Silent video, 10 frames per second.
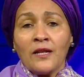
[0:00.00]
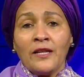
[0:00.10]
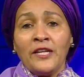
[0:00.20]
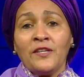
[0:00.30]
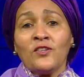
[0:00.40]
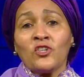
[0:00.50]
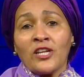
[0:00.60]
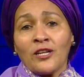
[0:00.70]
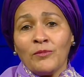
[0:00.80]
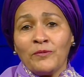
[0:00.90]
Ladies and
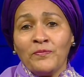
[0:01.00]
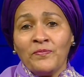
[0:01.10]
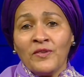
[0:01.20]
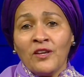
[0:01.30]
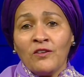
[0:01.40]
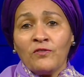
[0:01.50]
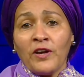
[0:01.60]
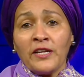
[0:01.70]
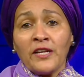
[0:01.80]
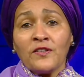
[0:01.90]
gentlemen,
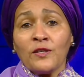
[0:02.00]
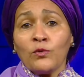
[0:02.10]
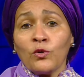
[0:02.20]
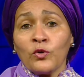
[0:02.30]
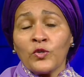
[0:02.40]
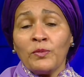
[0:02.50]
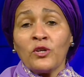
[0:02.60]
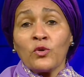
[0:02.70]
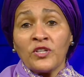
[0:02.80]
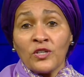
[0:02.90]
financing will also be
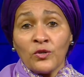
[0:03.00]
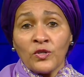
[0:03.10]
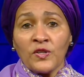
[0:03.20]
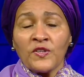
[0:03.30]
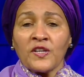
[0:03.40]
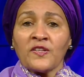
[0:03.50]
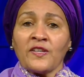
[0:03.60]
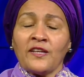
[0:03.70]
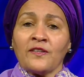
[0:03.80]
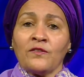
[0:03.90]
critical to the
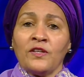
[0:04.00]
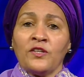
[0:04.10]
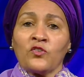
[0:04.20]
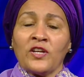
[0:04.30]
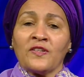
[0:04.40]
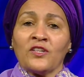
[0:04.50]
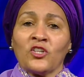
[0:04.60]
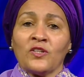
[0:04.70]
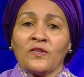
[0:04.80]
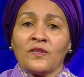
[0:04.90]
success of these
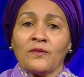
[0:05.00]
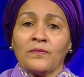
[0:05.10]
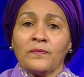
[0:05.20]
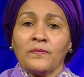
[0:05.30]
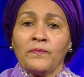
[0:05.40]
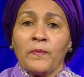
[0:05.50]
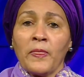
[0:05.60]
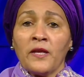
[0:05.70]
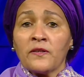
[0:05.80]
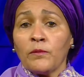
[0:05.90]
transitions.
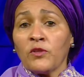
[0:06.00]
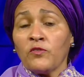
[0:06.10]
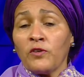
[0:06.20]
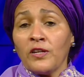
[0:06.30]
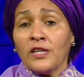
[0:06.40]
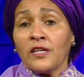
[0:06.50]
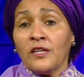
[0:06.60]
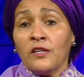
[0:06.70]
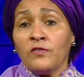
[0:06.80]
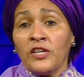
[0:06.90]
Some of the funding and
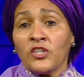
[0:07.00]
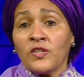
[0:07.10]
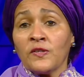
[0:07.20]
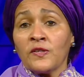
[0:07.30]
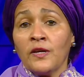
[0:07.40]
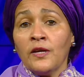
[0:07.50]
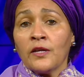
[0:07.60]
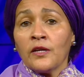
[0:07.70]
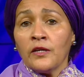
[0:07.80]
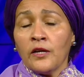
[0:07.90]
innovations
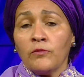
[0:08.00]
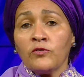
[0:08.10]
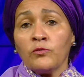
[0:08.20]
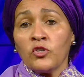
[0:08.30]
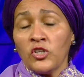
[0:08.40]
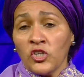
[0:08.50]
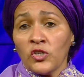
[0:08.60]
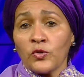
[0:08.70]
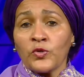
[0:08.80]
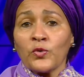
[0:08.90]
can come from
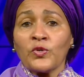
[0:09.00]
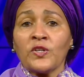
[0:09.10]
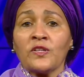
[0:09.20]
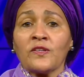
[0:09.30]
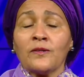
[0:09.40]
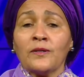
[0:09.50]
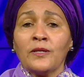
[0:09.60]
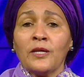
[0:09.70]
traditional sources,